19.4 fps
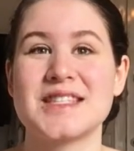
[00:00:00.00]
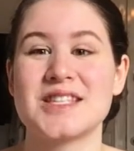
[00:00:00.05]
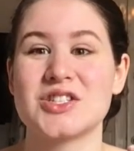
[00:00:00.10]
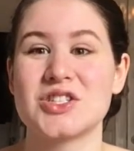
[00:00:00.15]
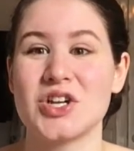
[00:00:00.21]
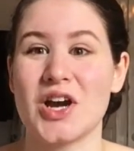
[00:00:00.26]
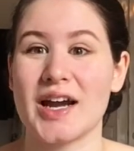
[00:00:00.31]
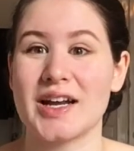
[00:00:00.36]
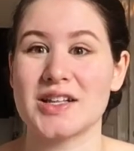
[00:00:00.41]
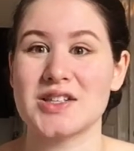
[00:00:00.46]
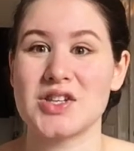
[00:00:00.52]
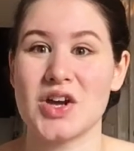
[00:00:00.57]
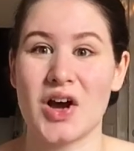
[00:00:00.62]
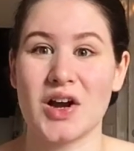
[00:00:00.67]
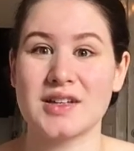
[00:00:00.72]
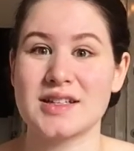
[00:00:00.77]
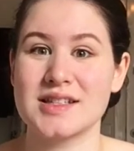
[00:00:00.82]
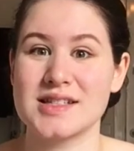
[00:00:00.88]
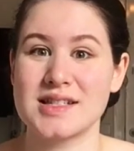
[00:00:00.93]
to try to
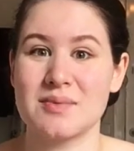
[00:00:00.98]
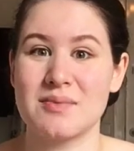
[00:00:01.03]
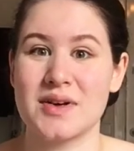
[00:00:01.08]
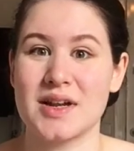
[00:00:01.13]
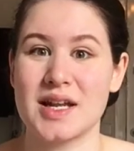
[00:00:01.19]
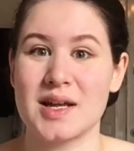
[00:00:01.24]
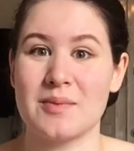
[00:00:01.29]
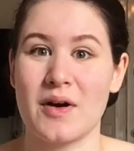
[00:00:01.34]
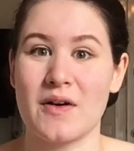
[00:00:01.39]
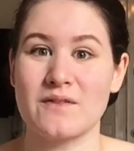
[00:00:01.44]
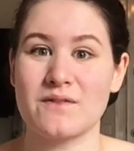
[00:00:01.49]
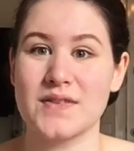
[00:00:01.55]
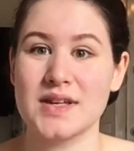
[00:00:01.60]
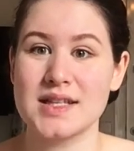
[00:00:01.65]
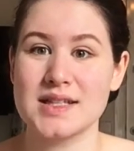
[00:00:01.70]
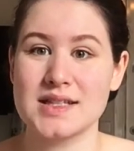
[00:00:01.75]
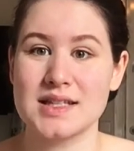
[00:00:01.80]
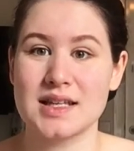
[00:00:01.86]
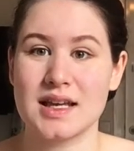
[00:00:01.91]
talk to somebody about
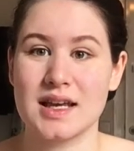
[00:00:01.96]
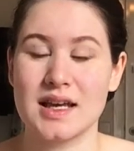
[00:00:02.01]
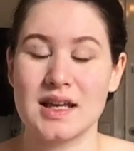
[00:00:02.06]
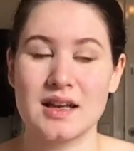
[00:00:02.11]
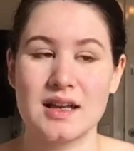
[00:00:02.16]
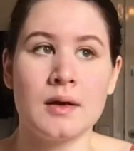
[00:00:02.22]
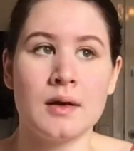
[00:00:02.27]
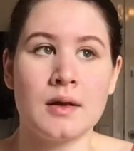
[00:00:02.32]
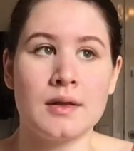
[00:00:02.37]
fixing it.